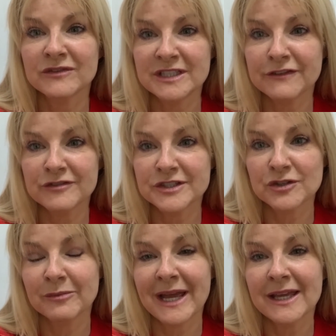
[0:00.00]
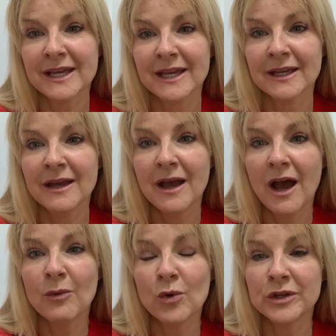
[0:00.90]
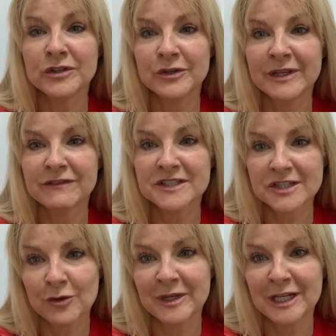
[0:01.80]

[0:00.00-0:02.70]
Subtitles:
of the difference you're making and what you're doing for so